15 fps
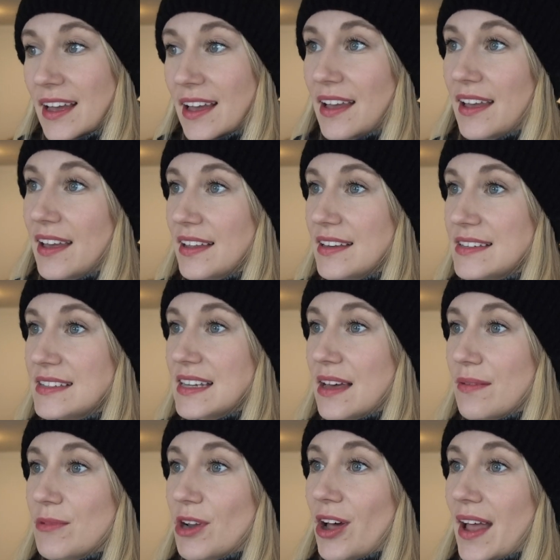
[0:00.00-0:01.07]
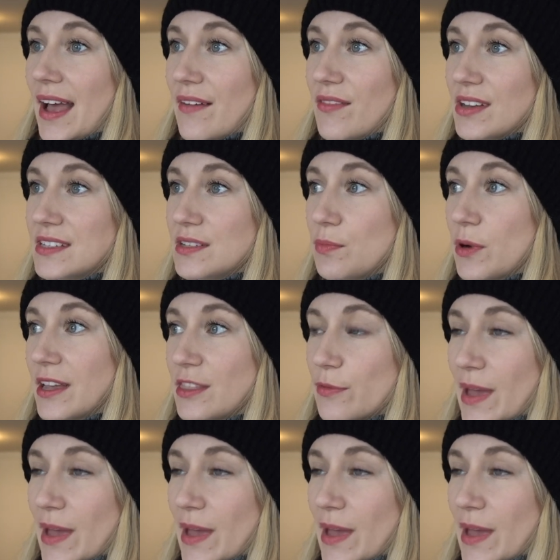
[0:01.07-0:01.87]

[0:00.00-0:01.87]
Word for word: and um, not having to break